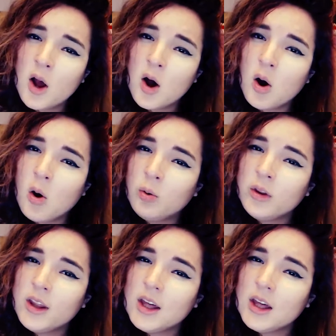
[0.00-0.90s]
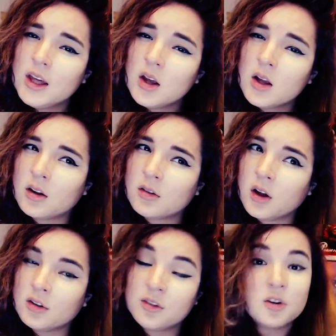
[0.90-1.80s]
Only a
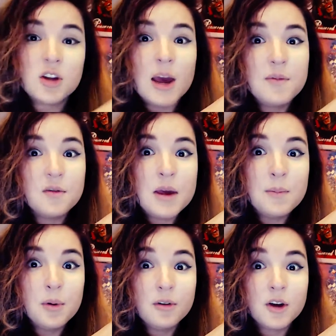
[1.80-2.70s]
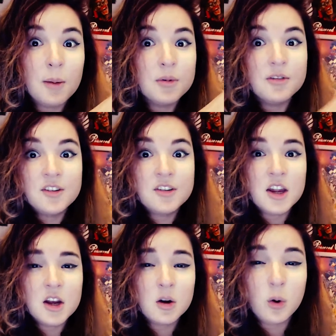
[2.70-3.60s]
certain type of people come to visit
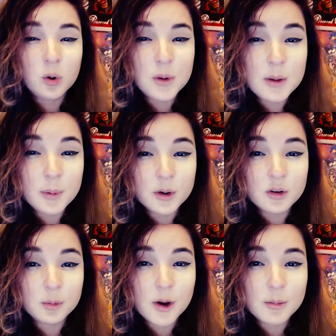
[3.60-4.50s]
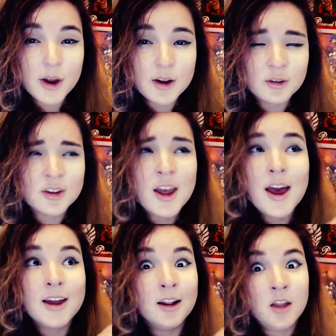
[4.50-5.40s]
here, old people and spring breakers,
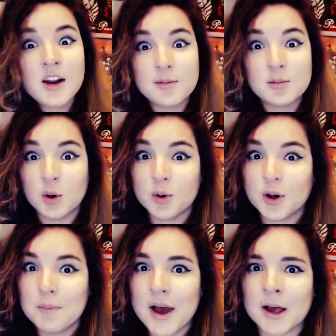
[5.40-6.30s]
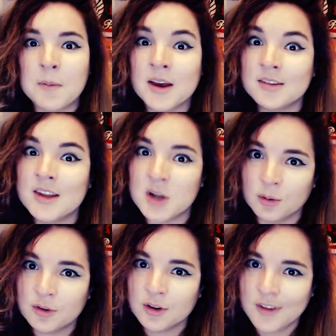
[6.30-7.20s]
and a lot of them don't come back because they
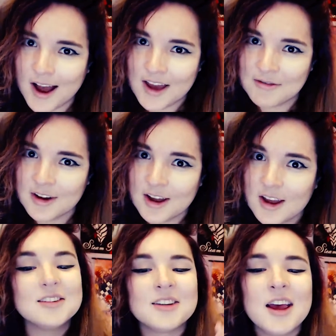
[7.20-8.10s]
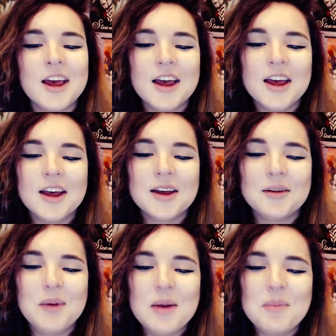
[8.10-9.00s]
don't survive.
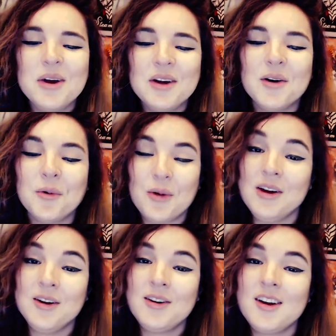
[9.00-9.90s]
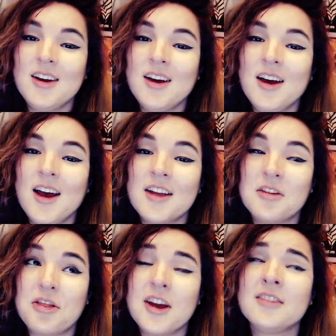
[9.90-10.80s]
People here are weird, and the
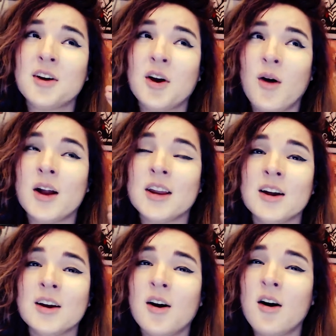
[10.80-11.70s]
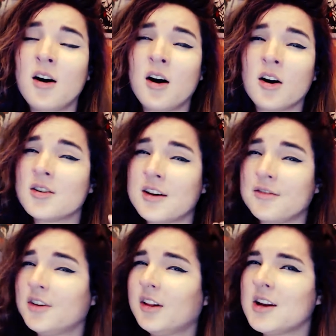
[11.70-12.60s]
things that go on here are
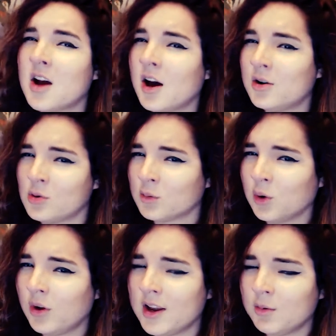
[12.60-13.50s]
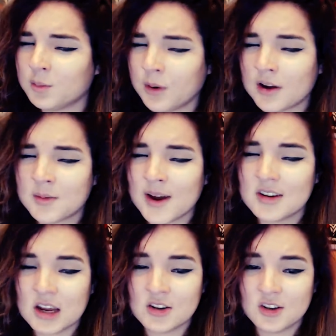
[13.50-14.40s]
definitely not normal, and it was brought to my
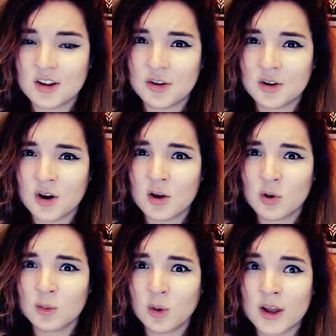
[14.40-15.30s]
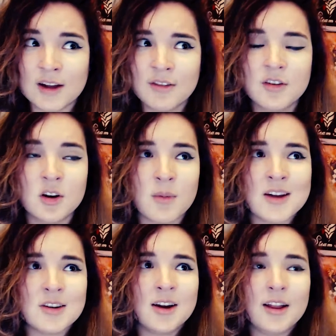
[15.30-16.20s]
attention that they're not normal, and I've lived here my
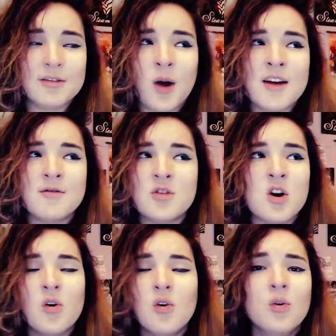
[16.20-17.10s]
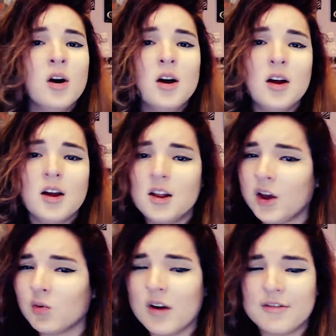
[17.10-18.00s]
entire life, so I have no
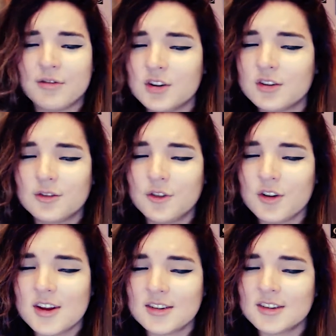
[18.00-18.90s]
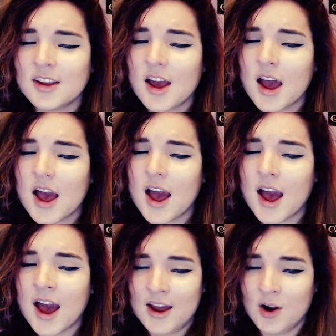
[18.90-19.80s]
like reference for this
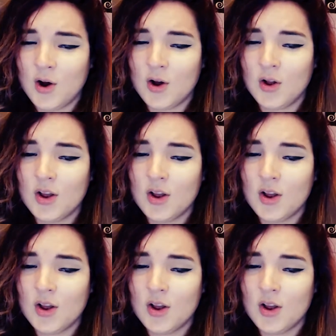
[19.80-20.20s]
at all.